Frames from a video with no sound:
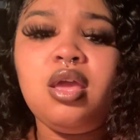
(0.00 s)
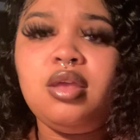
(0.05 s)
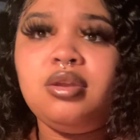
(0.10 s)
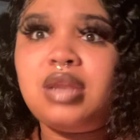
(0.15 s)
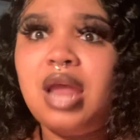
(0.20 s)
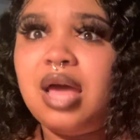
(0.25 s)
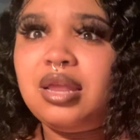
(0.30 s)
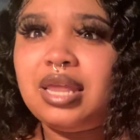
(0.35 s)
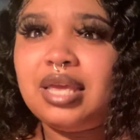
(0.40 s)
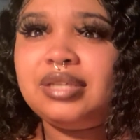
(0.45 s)

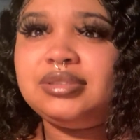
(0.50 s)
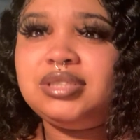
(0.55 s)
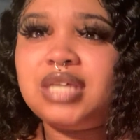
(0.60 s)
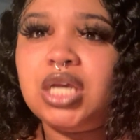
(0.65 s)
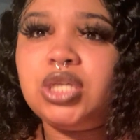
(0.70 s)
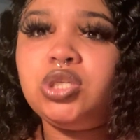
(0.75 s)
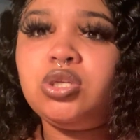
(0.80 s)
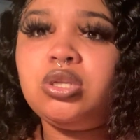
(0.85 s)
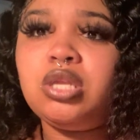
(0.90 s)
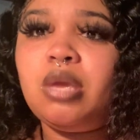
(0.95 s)
Not like
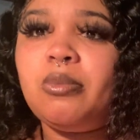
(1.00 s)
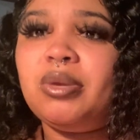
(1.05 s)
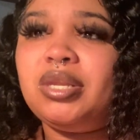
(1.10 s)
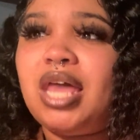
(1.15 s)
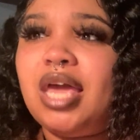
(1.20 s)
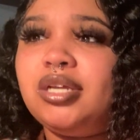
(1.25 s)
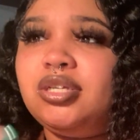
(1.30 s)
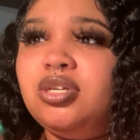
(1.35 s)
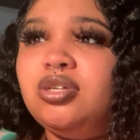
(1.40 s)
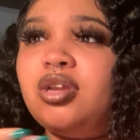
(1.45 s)
sexually, but
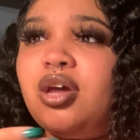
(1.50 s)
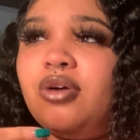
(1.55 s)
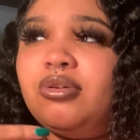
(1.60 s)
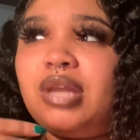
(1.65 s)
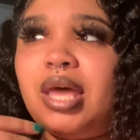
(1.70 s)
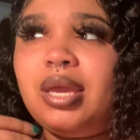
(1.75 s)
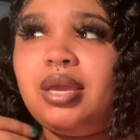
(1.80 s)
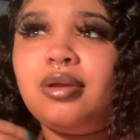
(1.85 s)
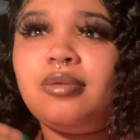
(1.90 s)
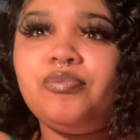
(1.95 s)
like, you know,
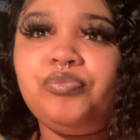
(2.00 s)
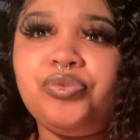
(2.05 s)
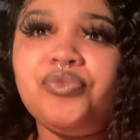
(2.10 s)
like